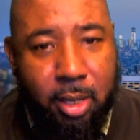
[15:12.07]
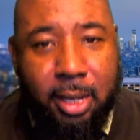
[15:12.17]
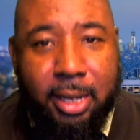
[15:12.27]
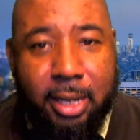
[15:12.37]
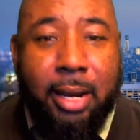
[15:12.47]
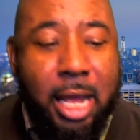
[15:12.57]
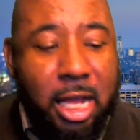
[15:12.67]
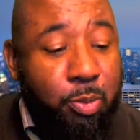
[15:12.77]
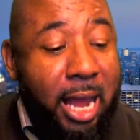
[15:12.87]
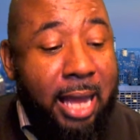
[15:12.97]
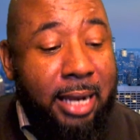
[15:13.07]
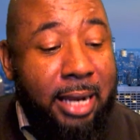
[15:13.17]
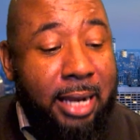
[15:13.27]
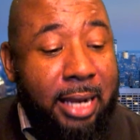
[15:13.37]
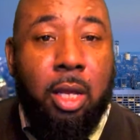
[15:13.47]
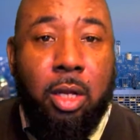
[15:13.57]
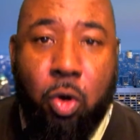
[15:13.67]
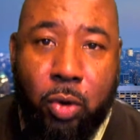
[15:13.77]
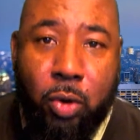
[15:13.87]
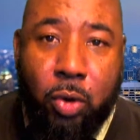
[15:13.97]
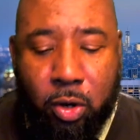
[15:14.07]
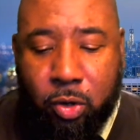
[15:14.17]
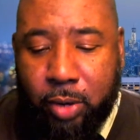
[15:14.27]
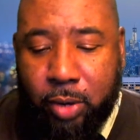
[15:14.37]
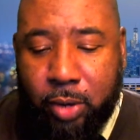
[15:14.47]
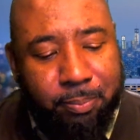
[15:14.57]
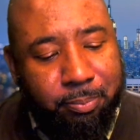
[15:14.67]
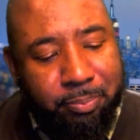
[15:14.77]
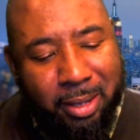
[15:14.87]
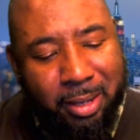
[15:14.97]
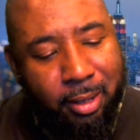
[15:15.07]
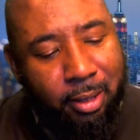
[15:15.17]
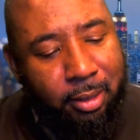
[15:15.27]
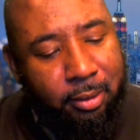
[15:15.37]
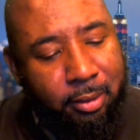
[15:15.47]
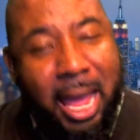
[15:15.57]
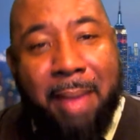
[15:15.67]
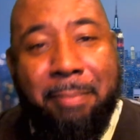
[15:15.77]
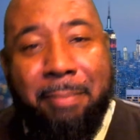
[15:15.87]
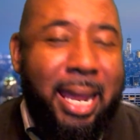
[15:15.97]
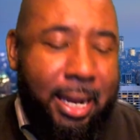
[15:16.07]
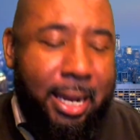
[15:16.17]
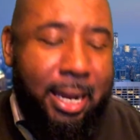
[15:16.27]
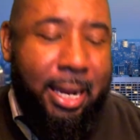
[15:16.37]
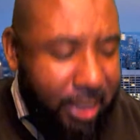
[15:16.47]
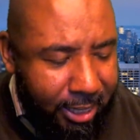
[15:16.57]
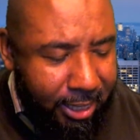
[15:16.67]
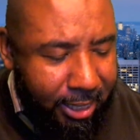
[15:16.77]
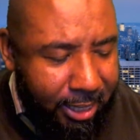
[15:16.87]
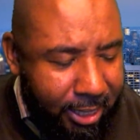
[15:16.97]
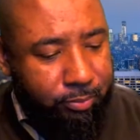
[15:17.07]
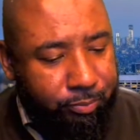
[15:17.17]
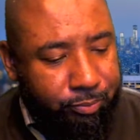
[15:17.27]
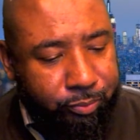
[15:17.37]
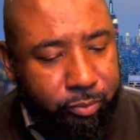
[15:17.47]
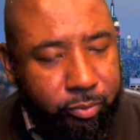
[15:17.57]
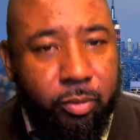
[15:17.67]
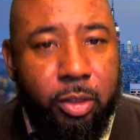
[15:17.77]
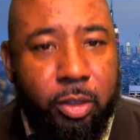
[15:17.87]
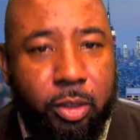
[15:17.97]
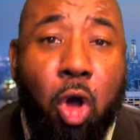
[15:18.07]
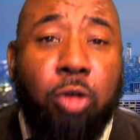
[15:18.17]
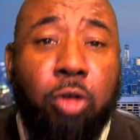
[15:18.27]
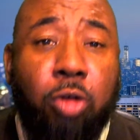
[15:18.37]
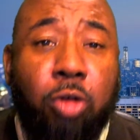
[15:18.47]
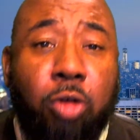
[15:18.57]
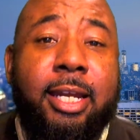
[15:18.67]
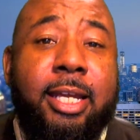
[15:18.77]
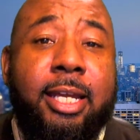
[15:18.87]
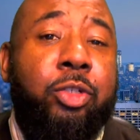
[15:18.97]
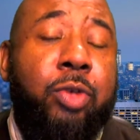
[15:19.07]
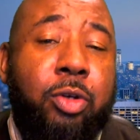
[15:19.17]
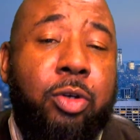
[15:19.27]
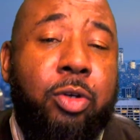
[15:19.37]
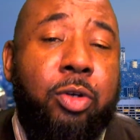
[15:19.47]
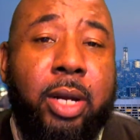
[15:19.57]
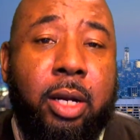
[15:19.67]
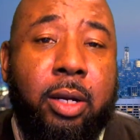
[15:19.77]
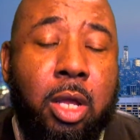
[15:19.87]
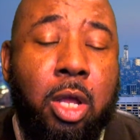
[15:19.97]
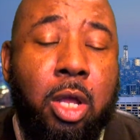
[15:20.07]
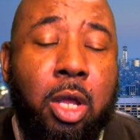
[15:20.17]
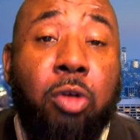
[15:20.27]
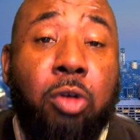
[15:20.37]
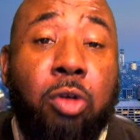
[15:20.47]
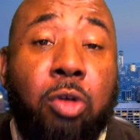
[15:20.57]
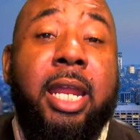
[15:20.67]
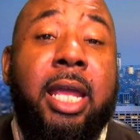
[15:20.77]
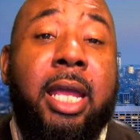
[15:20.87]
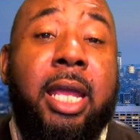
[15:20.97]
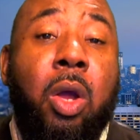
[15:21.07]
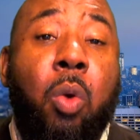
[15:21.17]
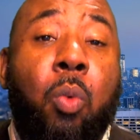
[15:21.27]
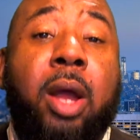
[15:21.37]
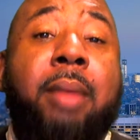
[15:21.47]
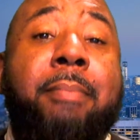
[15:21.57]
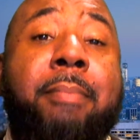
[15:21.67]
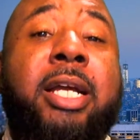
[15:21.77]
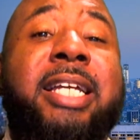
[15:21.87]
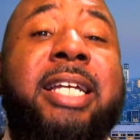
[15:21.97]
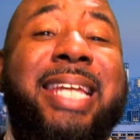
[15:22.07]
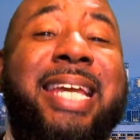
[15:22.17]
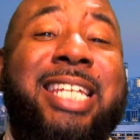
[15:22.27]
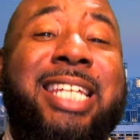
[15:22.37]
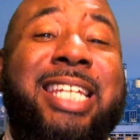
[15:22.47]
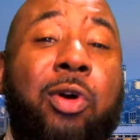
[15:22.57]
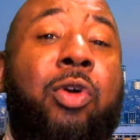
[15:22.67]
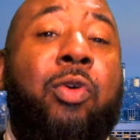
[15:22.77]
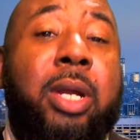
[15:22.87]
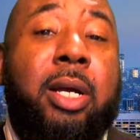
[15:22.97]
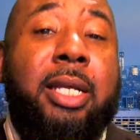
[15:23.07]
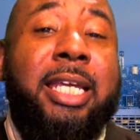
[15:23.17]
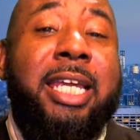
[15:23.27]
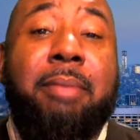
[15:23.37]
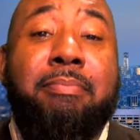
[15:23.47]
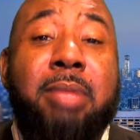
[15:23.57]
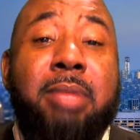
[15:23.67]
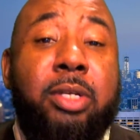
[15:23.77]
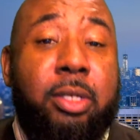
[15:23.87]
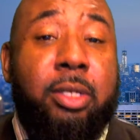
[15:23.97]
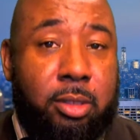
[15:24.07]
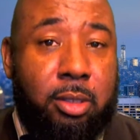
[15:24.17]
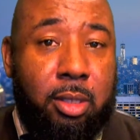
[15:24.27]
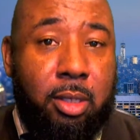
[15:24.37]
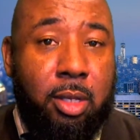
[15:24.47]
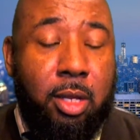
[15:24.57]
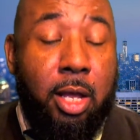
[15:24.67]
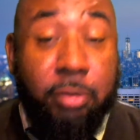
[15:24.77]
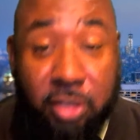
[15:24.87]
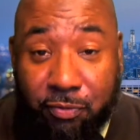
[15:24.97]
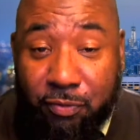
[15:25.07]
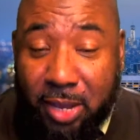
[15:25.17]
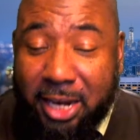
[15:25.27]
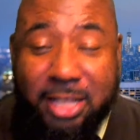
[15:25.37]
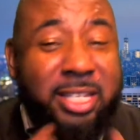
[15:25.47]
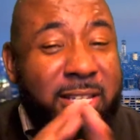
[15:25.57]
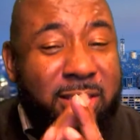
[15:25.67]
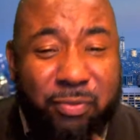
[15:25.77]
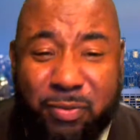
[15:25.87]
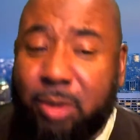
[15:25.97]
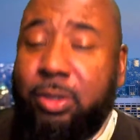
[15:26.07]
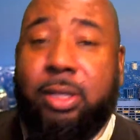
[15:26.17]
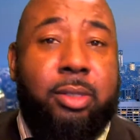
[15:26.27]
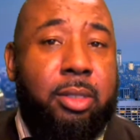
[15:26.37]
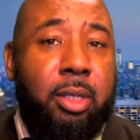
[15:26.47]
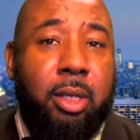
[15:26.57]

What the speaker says: Now, last but not least, Korea, North Korea. That man, please, go study the history of North Korea. Go study what America did to North Korea, killing millions of innocent civilians